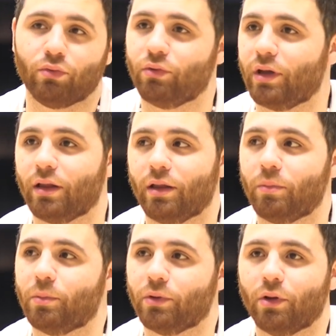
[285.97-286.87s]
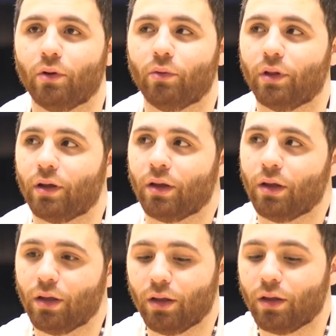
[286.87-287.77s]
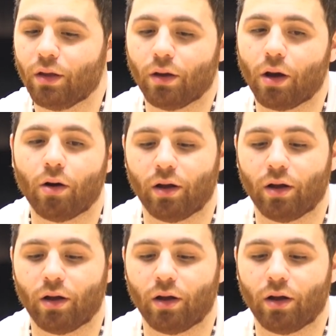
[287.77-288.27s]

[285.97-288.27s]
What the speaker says: You can't let people know, like, oh,